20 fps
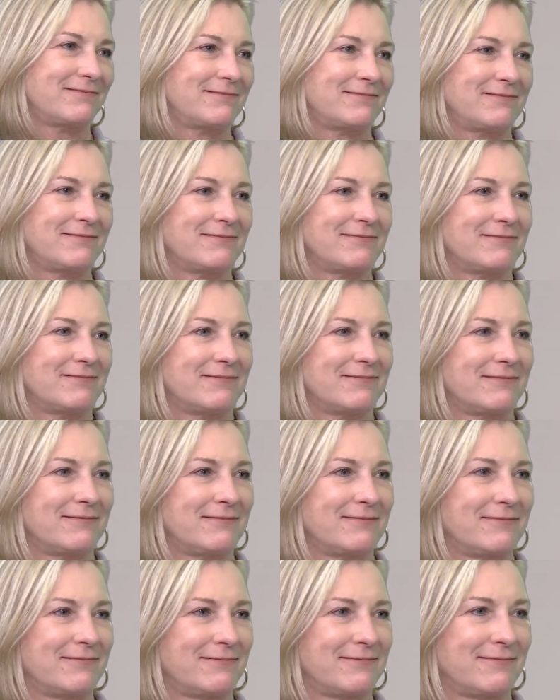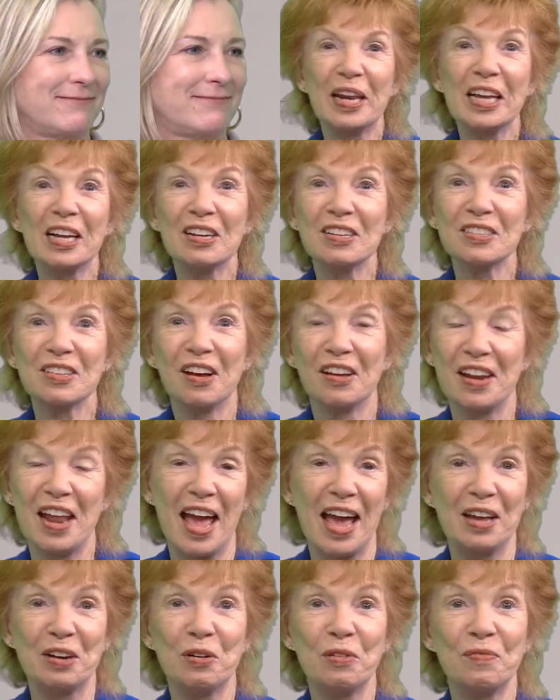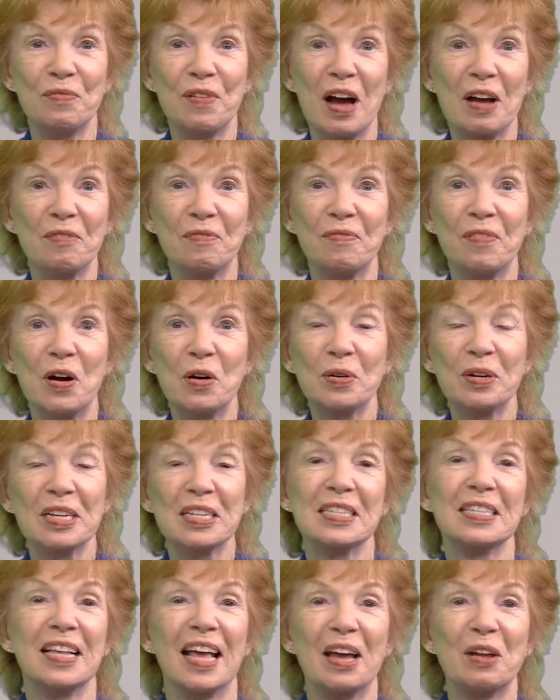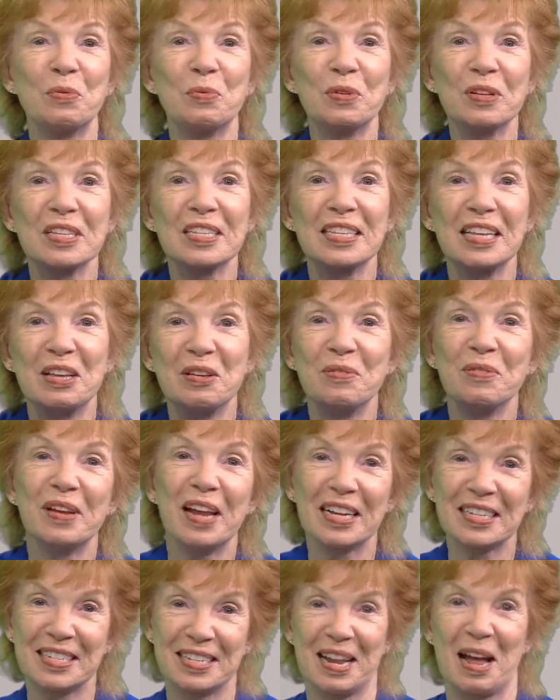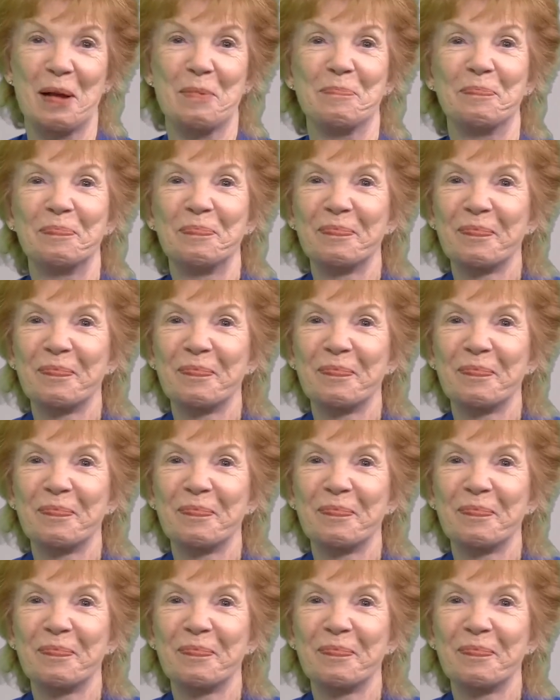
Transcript: And thank you for joining us on 805 Focus, and we'll see you next time.